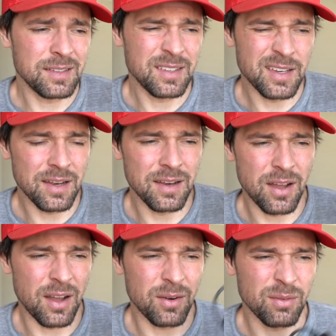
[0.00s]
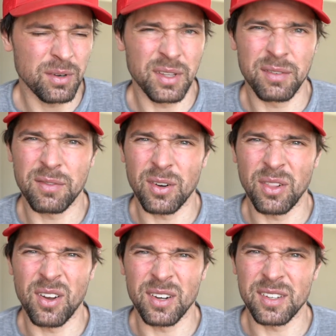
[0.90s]
not really for a
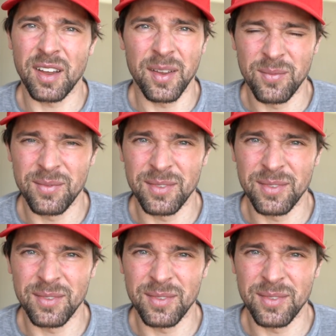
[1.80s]
long time.